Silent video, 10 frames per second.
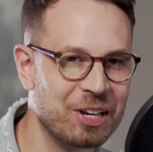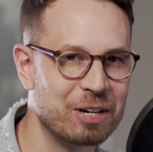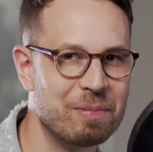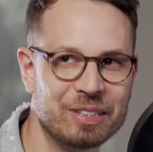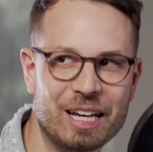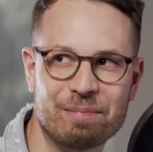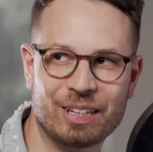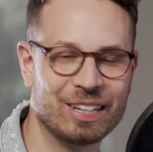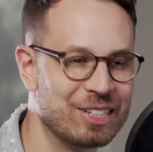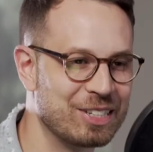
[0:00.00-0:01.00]
talk about that
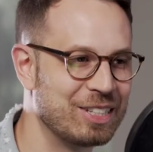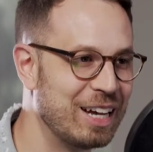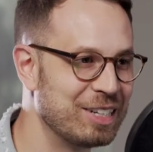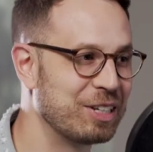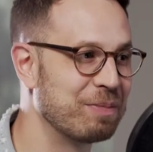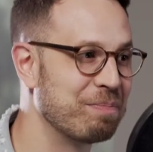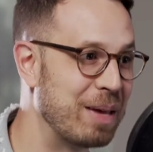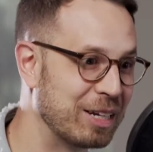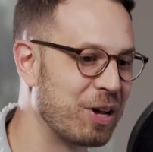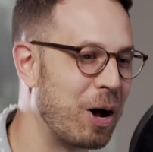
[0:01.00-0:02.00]
because that is a
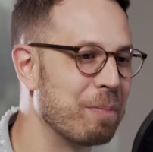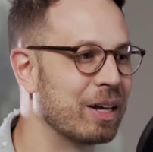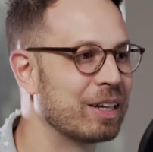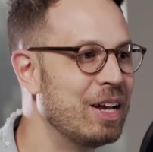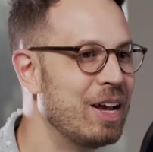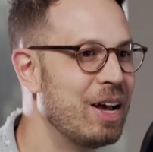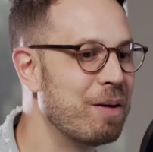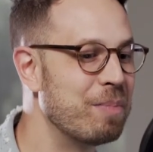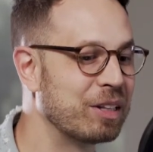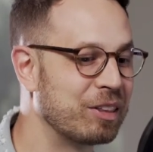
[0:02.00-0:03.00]
big topic.
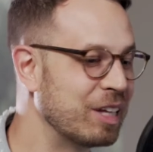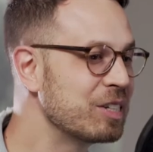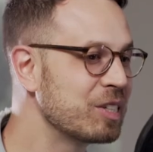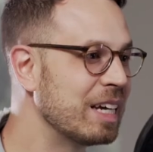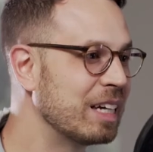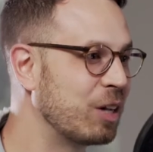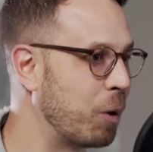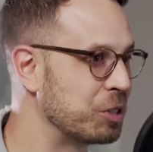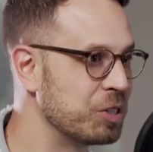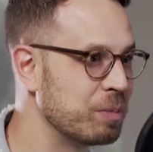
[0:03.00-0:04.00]
But things like
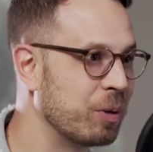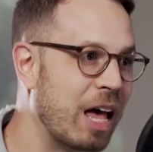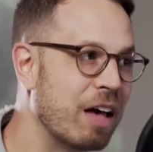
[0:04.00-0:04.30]
questions about